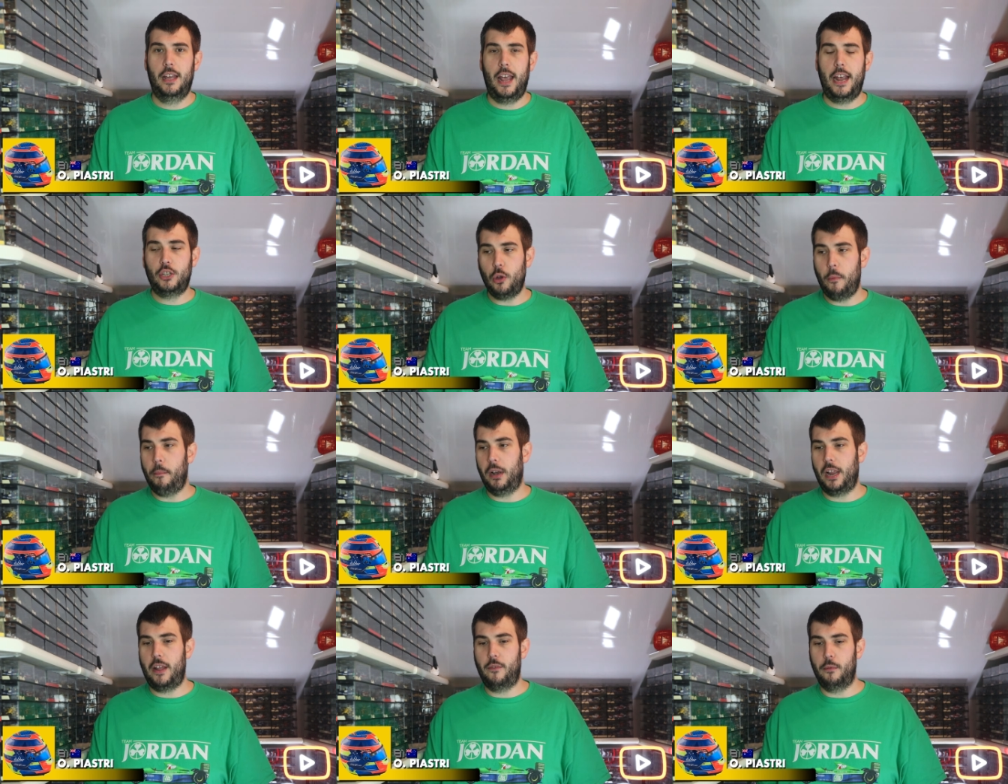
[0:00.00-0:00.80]
It's
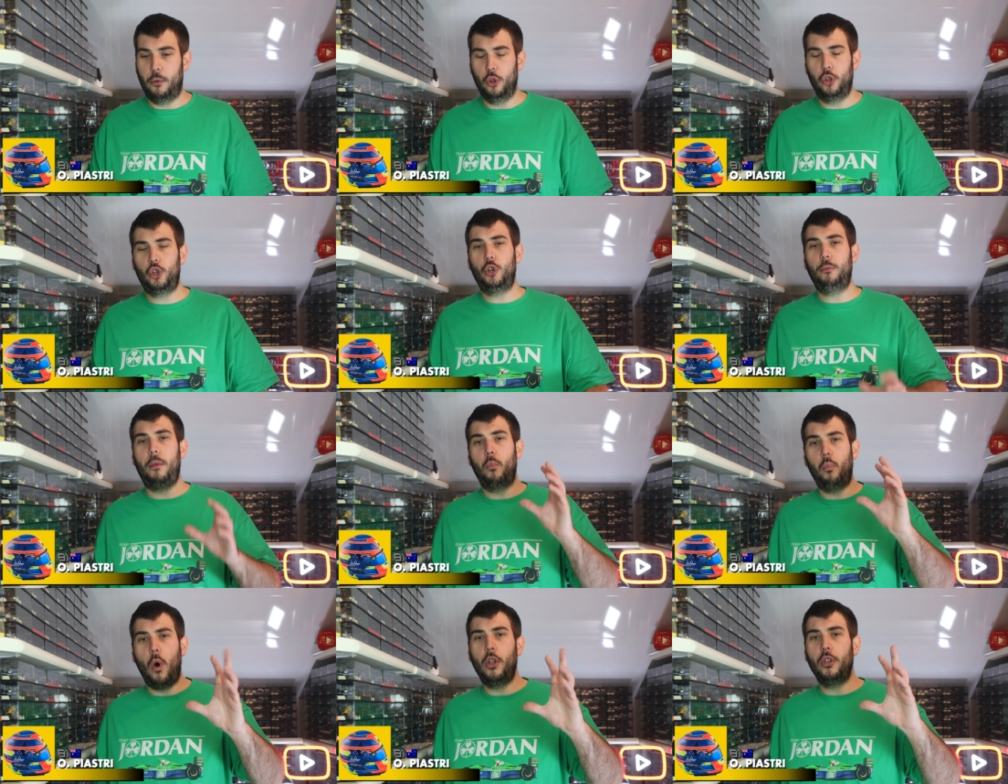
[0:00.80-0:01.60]
unbelievable. There should
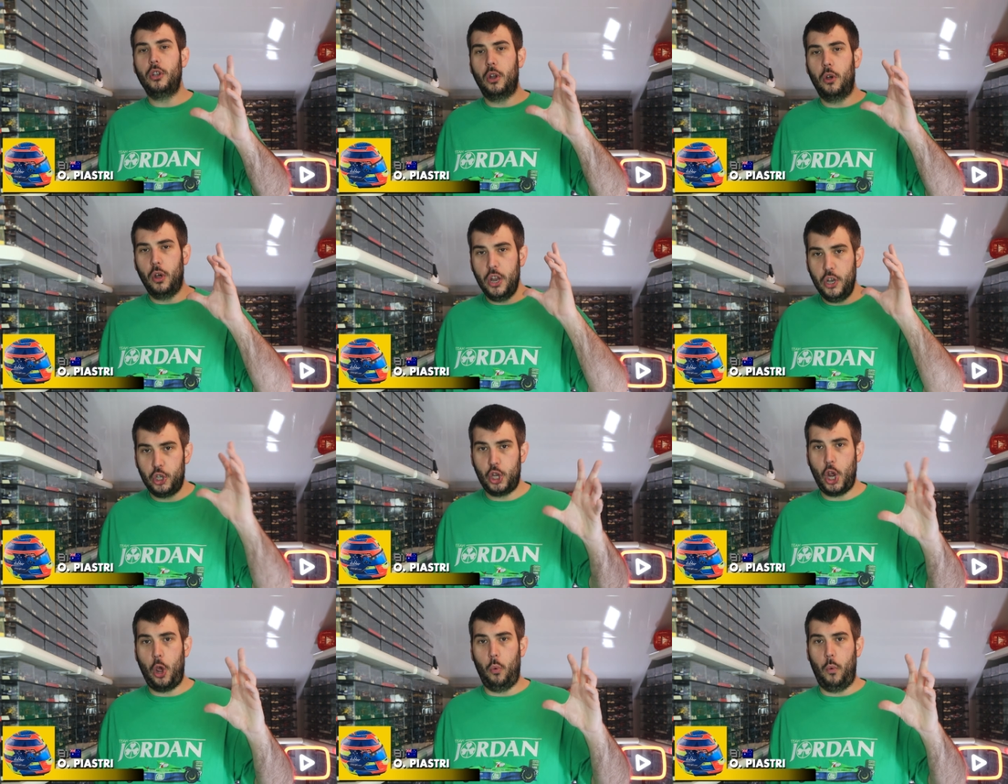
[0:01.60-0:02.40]
be 1 and
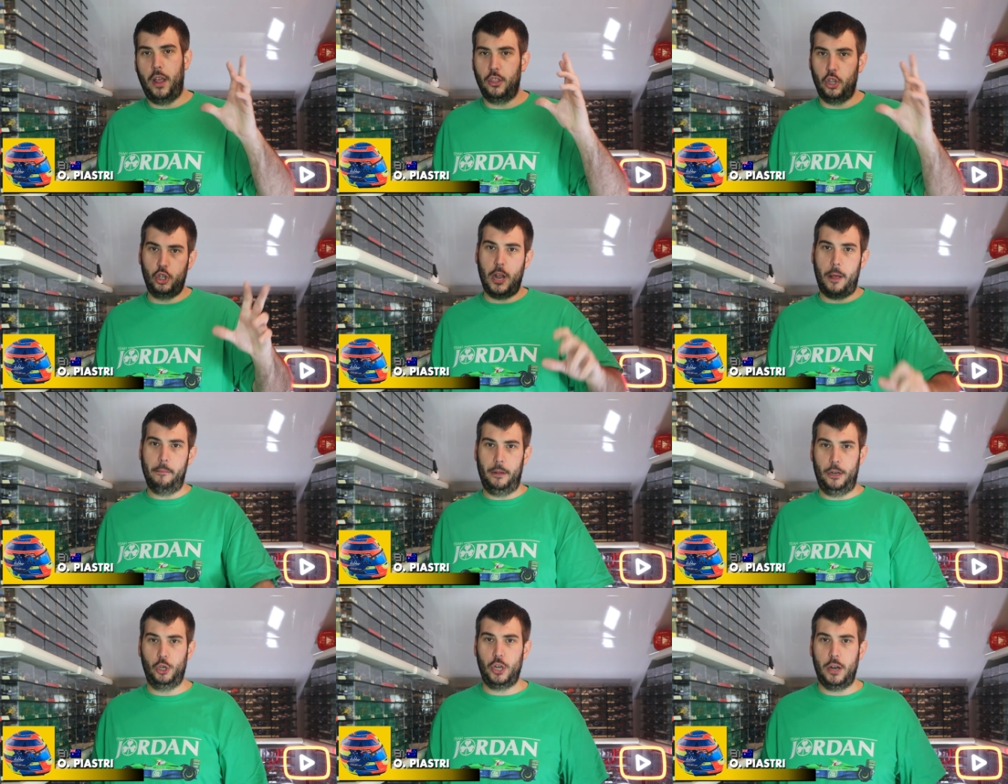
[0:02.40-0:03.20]
2 in the
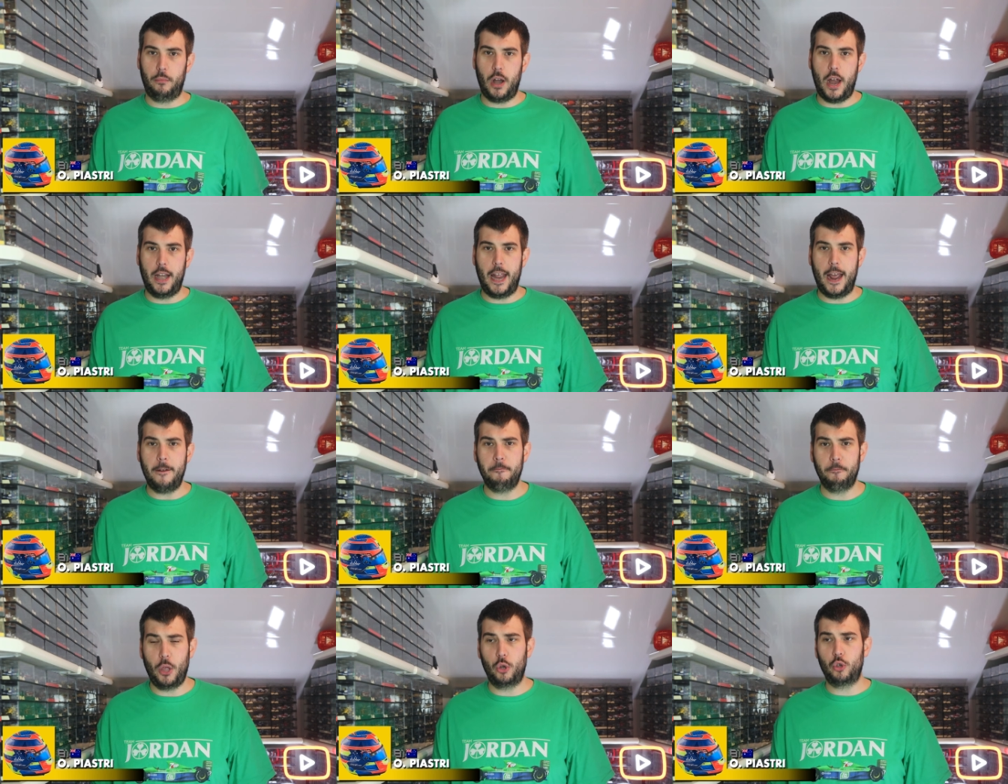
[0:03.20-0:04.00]
championship right
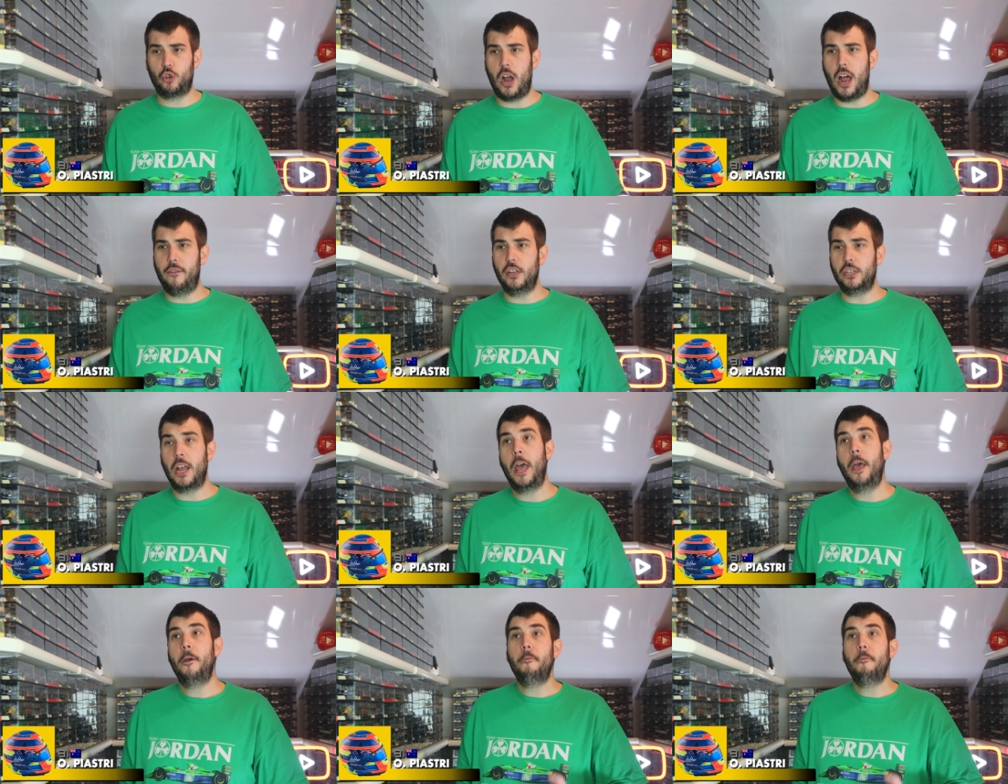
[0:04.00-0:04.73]
now, those drivers.